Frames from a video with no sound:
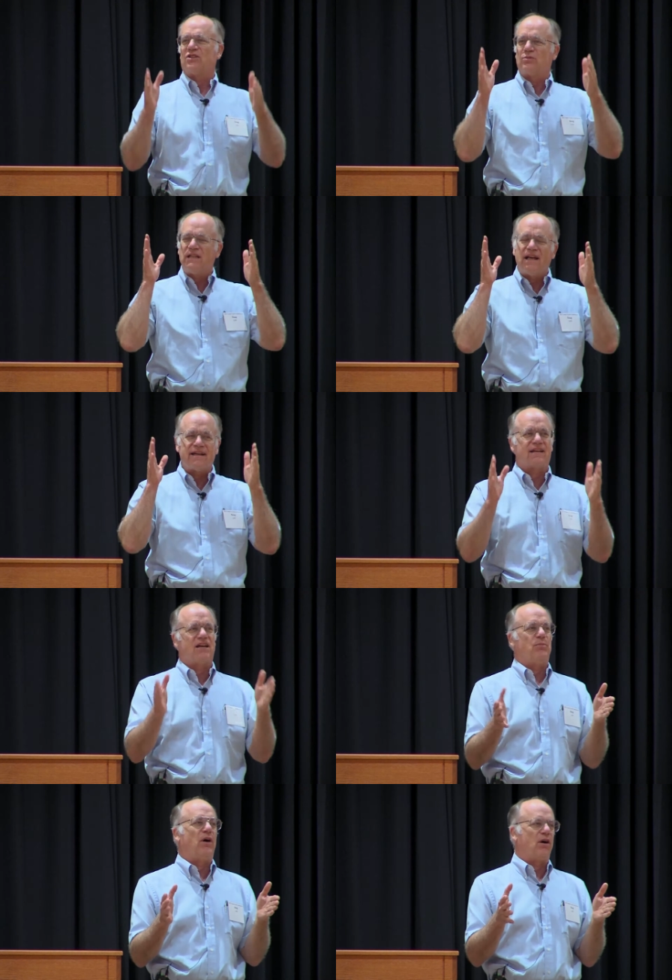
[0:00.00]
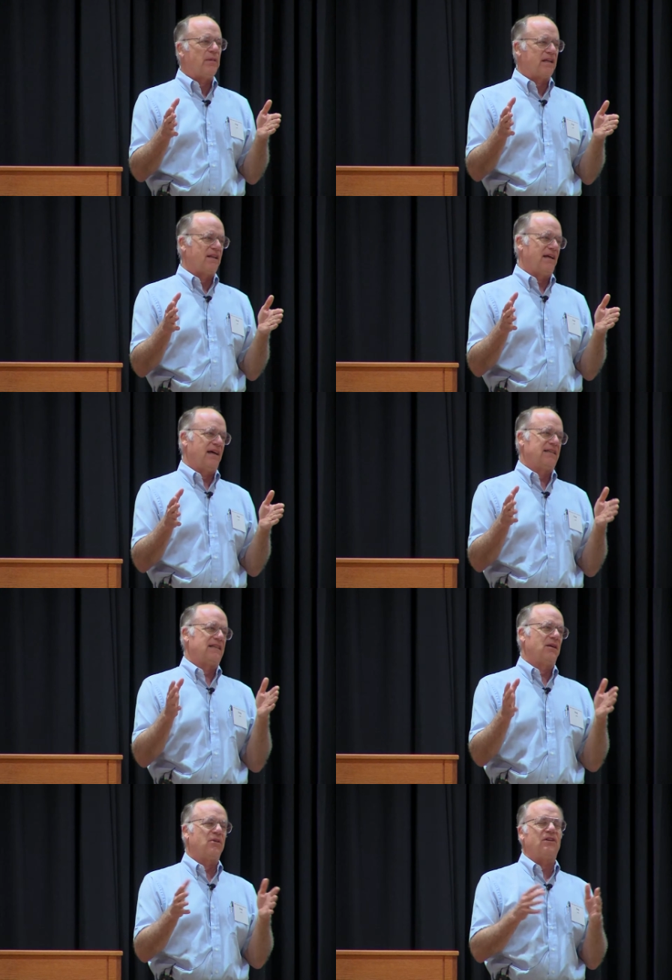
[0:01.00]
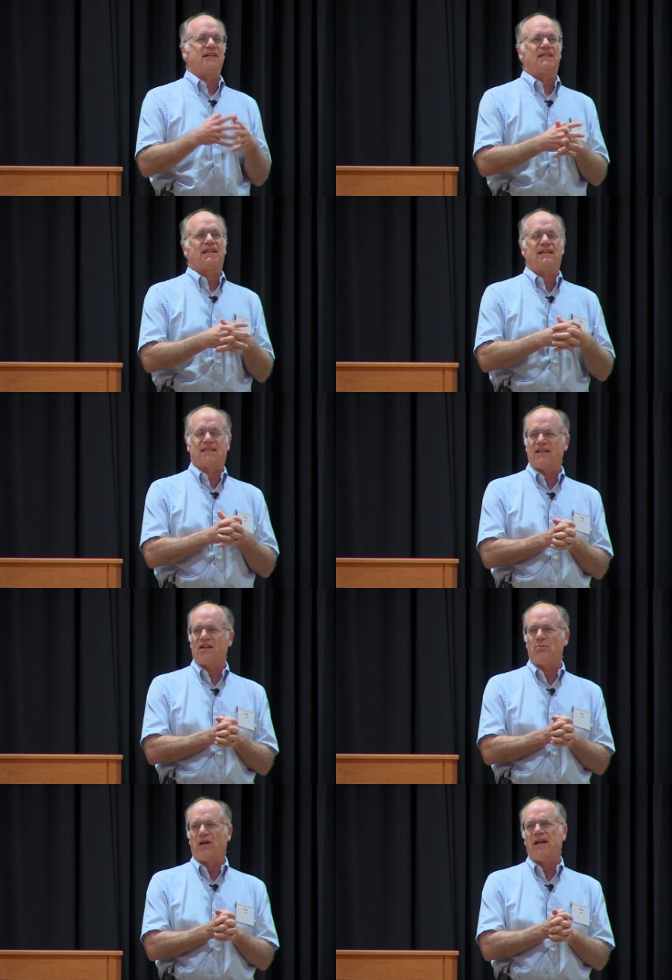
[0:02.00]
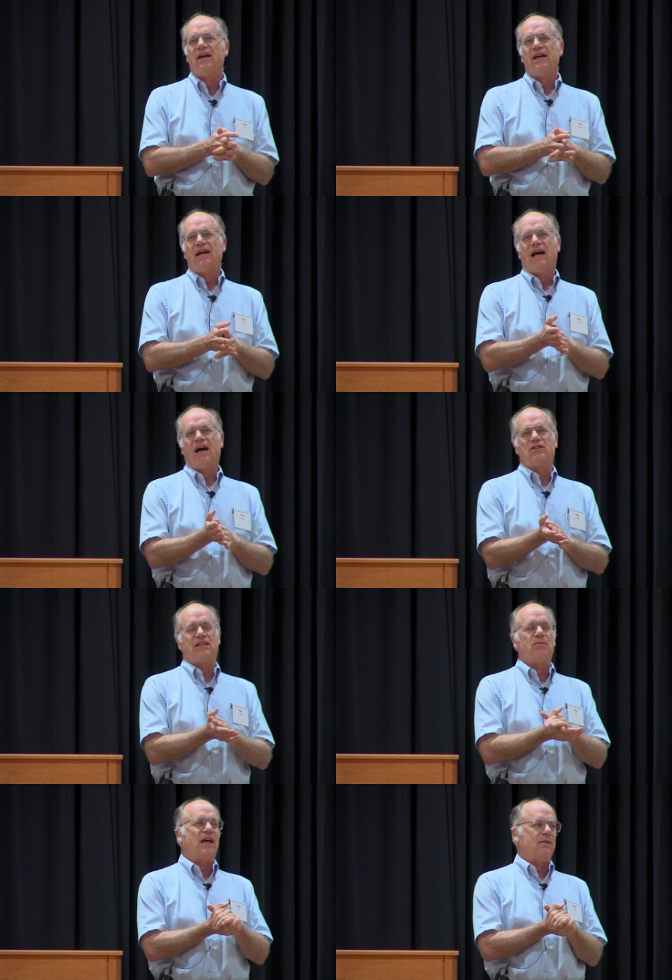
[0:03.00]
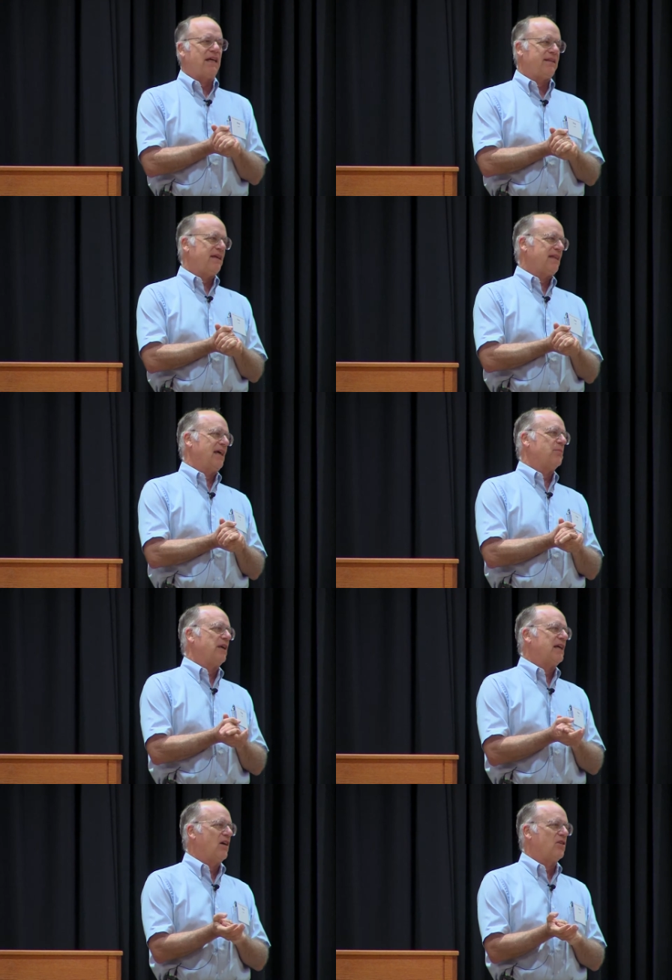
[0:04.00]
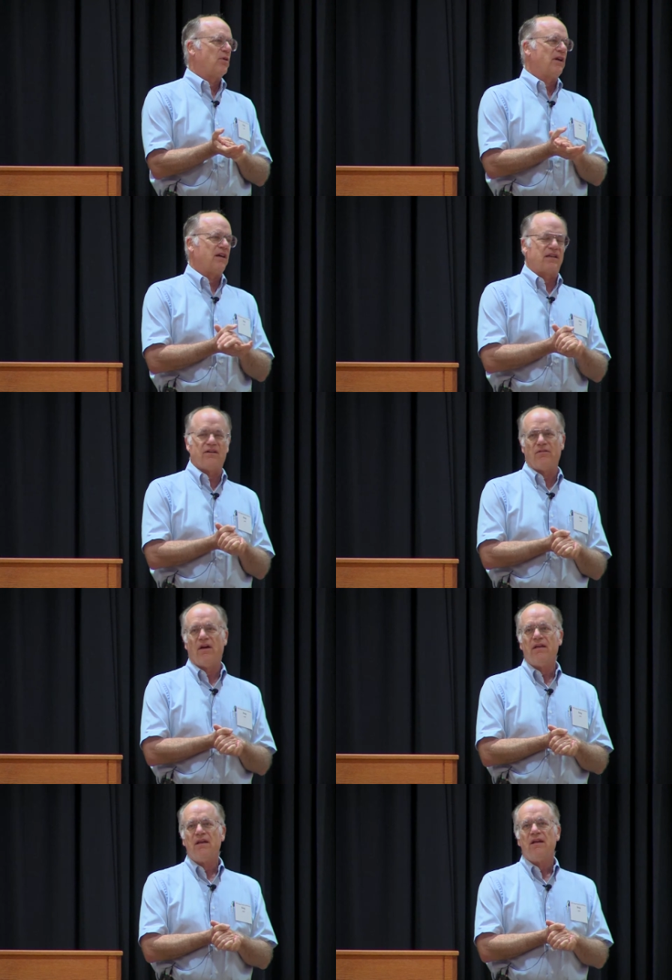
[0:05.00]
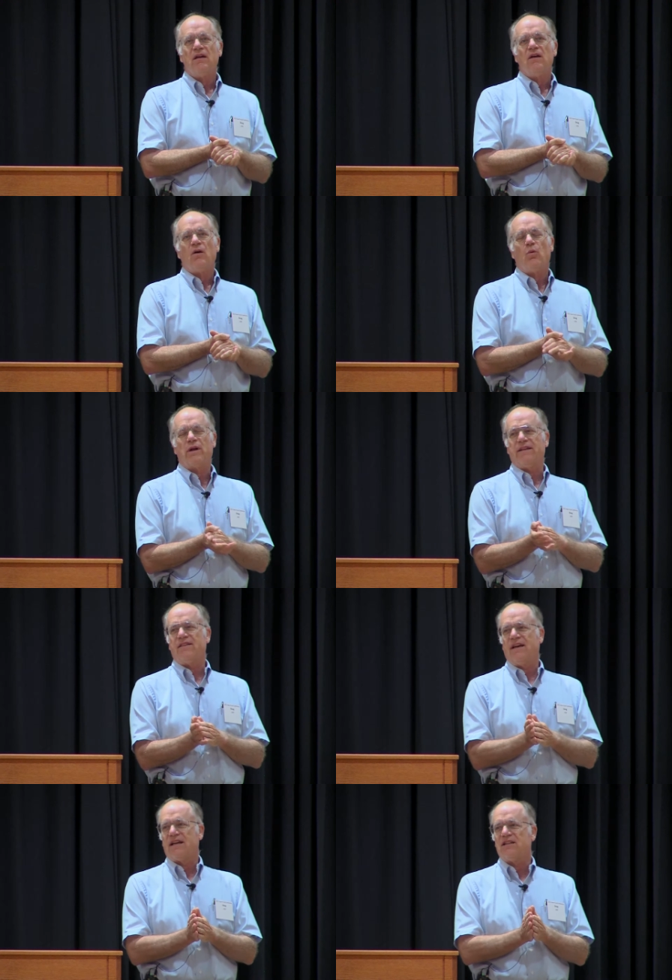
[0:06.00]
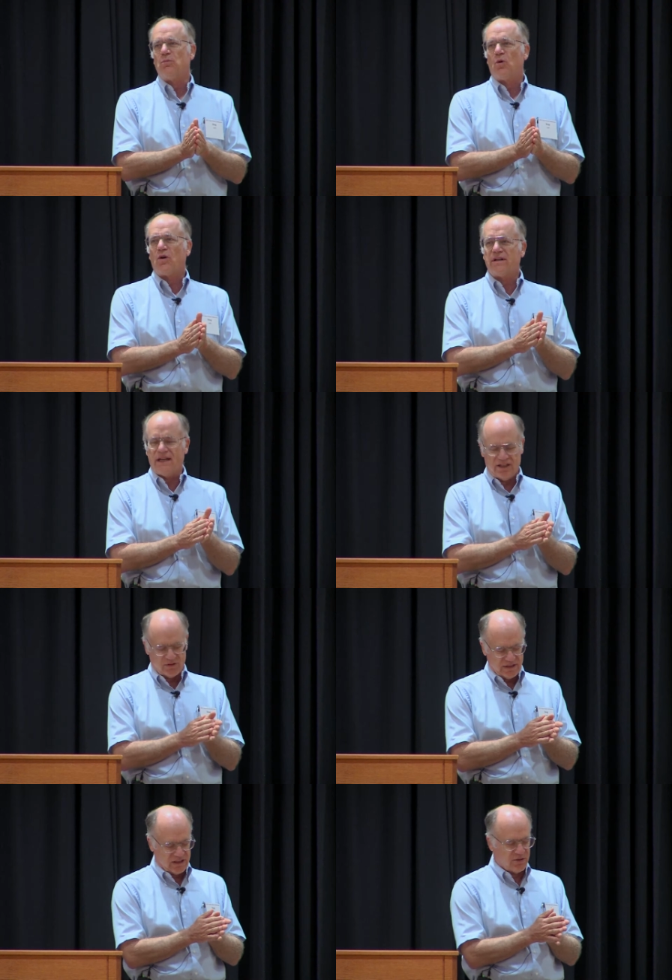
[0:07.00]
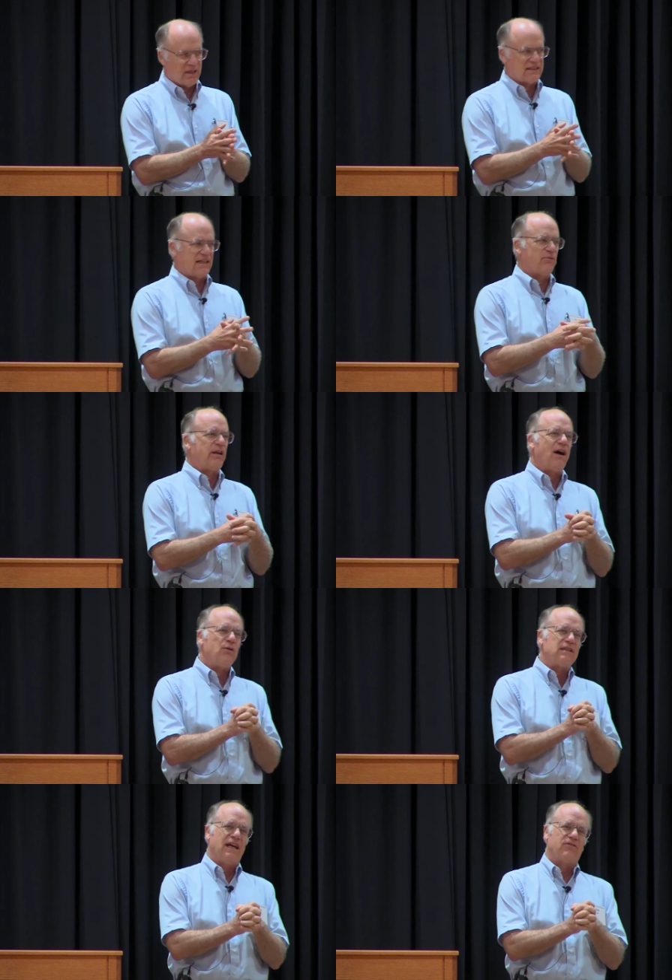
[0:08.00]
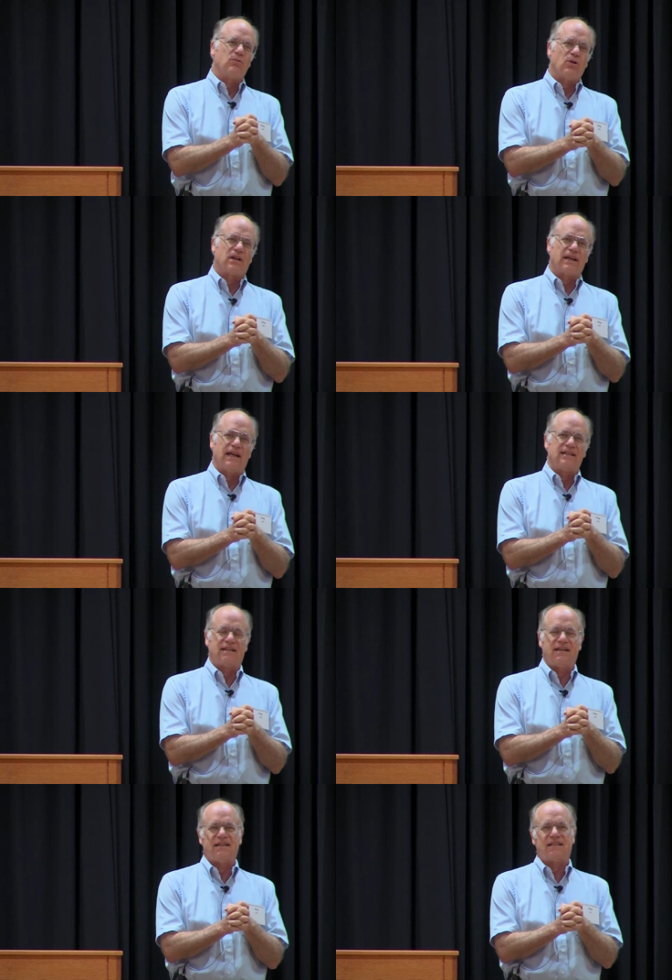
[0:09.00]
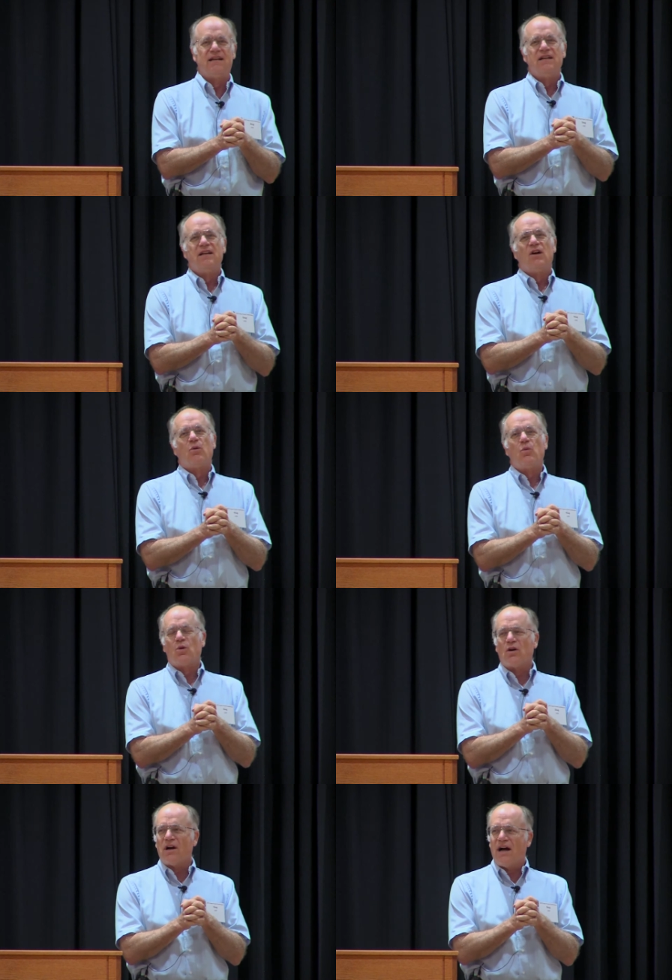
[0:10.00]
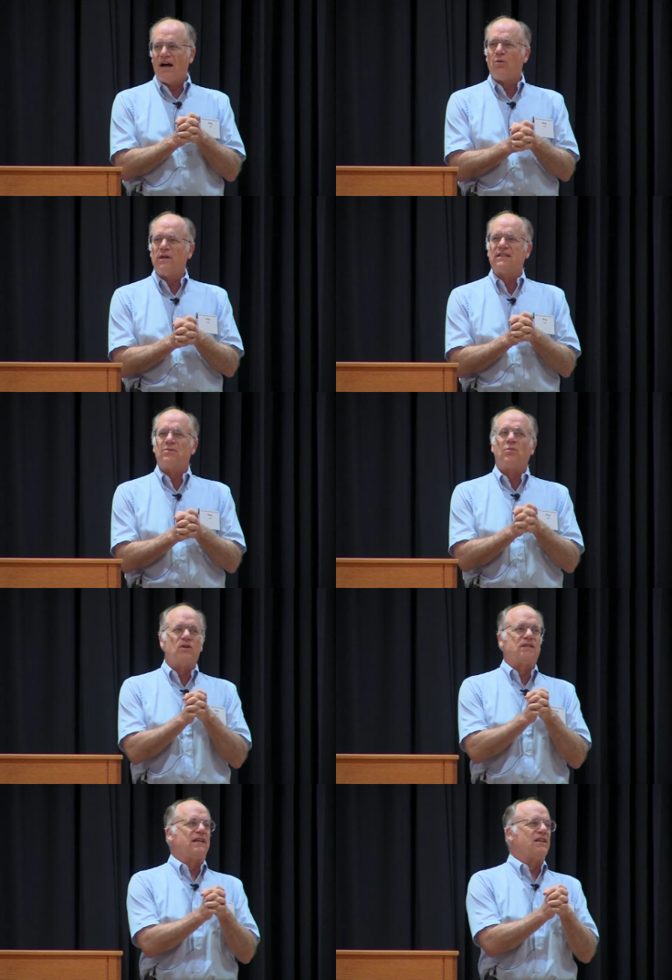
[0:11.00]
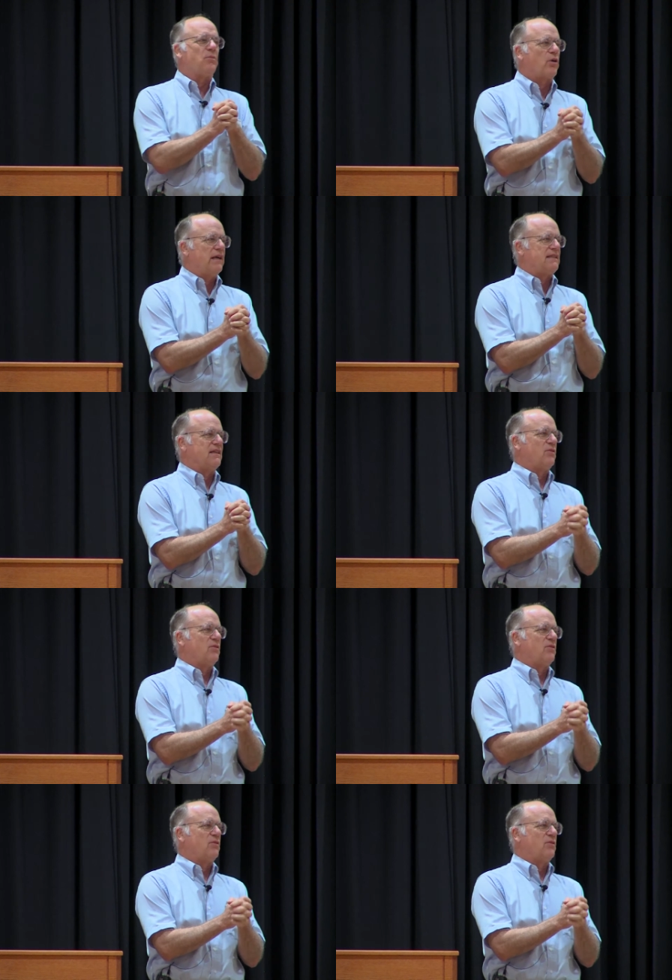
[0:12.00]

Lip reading: We like to compartmentalize, and I'm going to discuss in a little bit how sometimes I think that can be counterproductive. What I think is more dangerous to us, and we always have to work against it, is we're always immersed in the present.